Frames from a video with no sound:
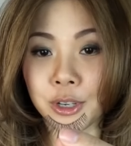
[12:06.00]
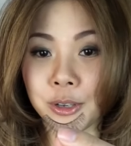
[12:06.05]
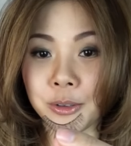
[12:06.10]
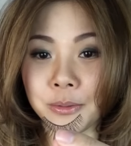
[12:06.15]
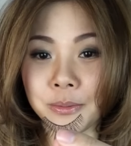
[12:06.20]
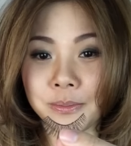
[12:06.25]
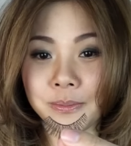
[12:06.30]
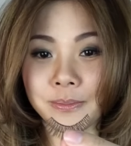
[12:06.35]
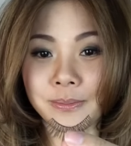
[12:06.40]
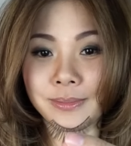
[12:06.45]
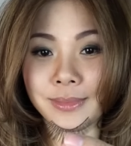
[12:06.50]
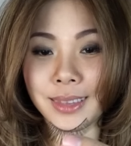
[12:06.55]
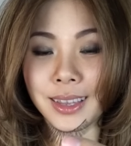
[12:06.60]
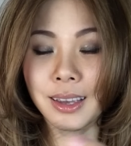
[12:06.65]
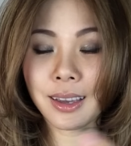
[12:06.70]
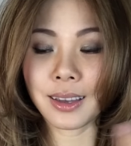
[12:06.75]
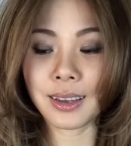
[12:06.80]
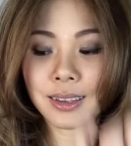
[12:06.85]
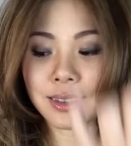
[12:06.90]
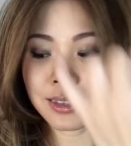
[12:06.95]
you.
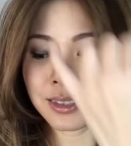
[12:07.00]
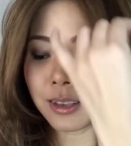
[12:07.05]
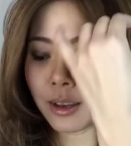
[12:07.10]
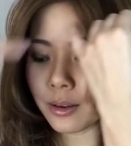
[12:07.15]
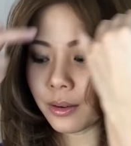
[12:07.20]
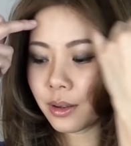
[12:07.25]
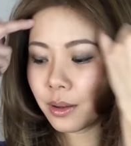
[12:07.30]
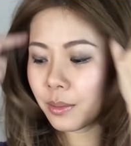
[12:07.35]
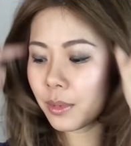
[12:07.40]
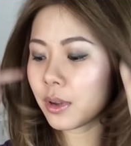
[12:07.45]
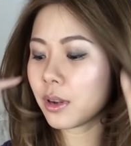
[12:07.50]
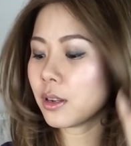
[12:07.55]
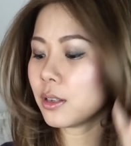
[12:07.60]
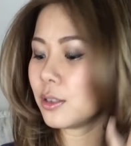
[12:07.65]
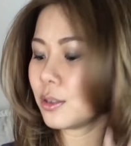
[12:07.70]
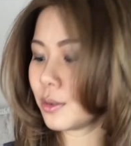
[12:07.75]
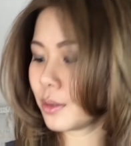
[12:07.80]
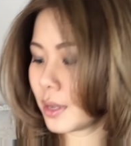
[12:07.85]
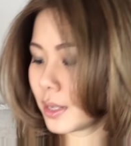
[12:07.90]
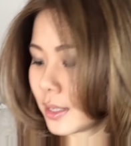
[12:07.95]
So I'm going
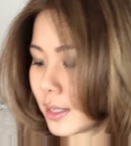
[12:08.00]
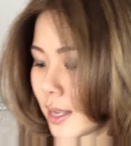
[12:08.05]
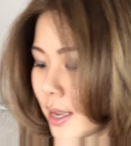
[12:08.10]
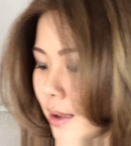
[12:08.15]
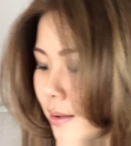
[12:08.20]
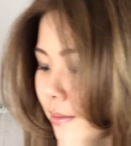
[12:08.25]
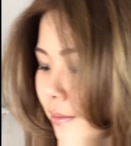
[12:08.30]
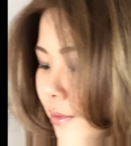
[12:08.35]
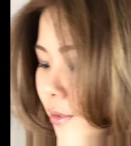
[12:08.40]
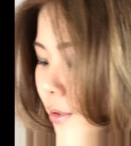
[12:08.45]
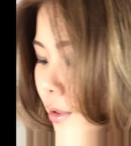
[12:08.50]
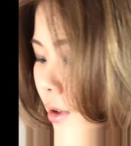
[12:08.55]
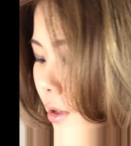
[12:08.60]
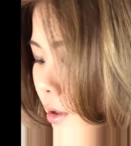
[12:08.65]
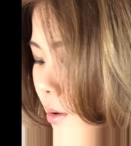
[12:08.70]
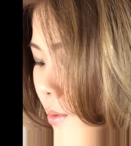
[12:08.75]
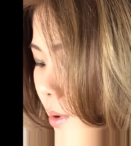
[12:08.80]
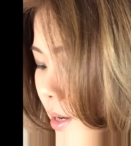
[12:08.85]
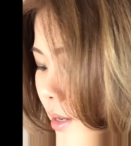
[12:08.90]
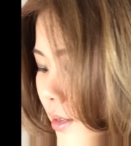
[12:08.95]
to do the same for the
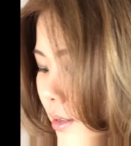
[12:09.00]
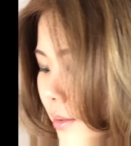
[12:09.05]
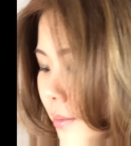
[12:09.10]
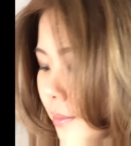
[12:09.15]
other one.